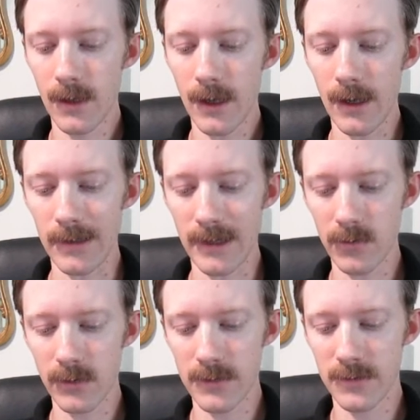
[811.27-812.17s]
Allow
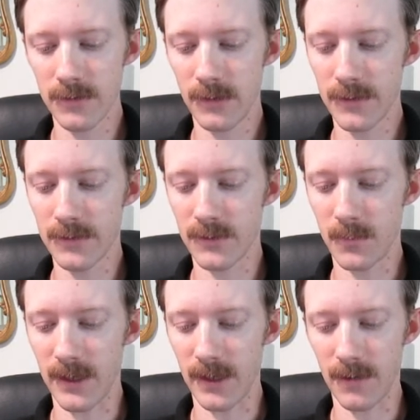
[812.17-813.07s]
legislation to
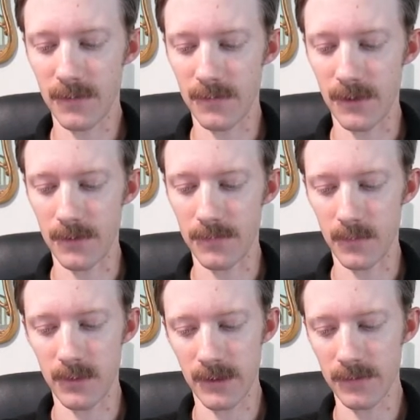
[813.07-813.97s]
pass that if a
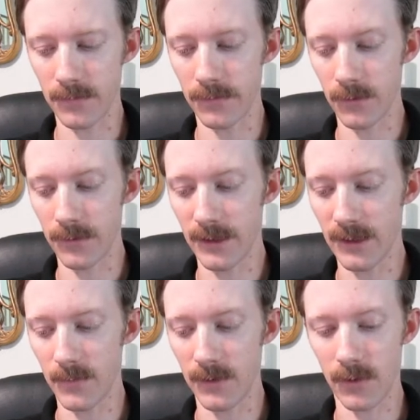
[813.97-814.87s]
place of learning
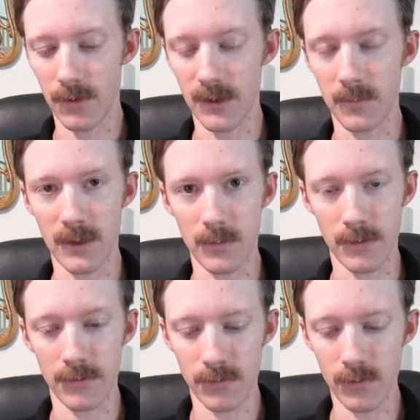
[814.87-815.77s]
can be called a public
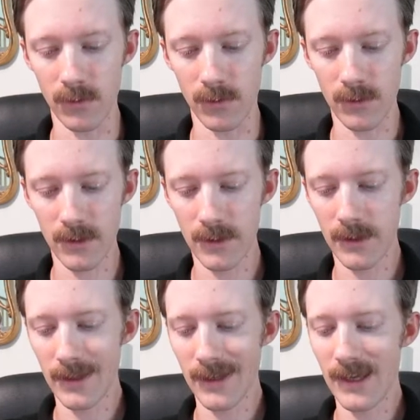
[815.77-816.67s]
school,
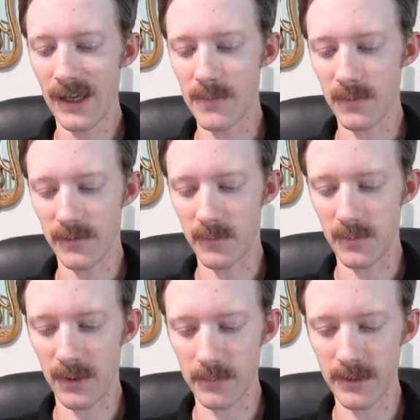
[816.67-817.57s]
it must be
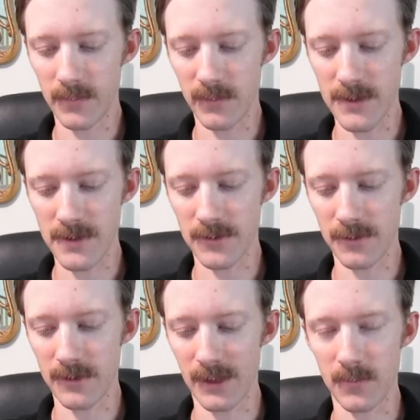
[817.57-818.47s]
public
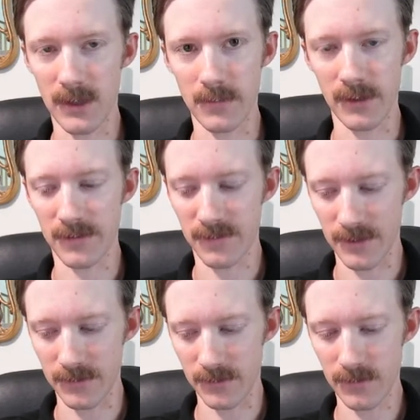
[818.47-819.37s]
monitored and public
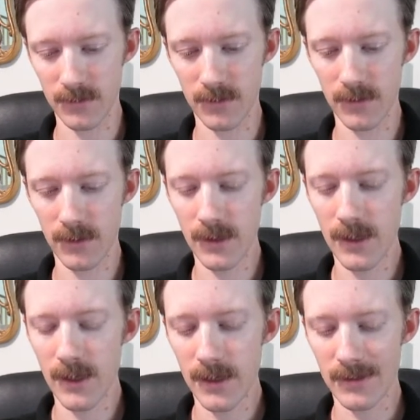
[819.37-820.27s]
sanctioned,
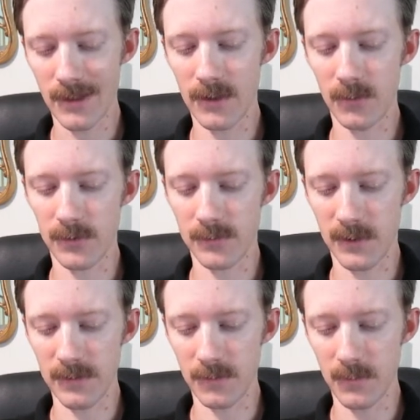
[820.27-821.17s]
taking
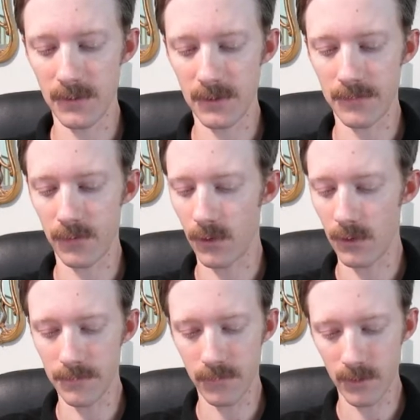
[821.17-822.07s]
responsibility for all
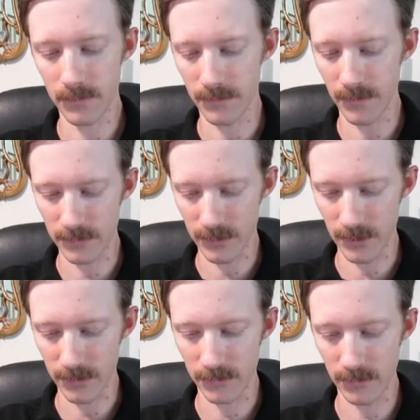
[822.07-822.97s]
forms of
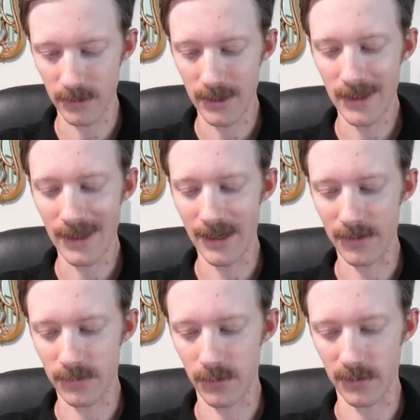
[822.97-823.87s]
education at
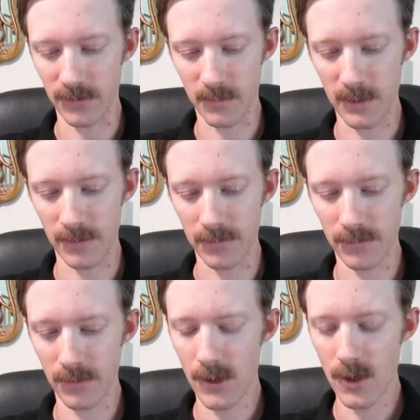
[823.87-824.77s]
its own expense,
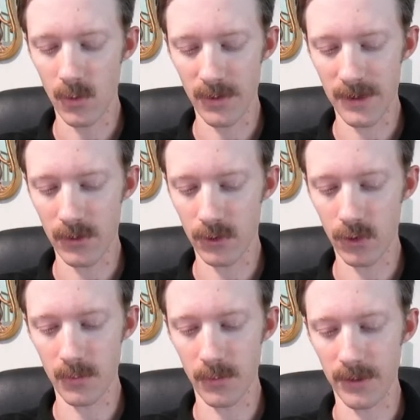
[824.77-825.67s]
without
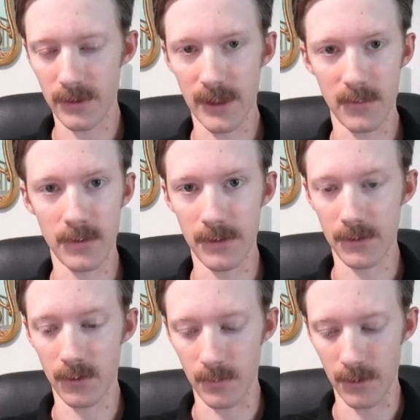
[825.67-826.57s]
corporate and
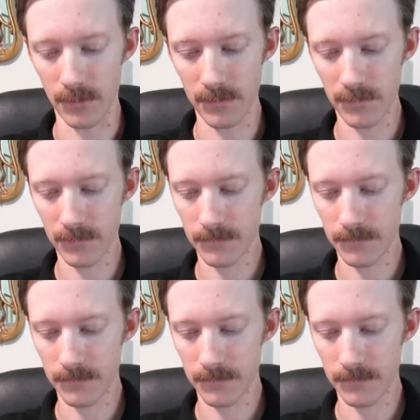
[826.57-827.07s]
political motives.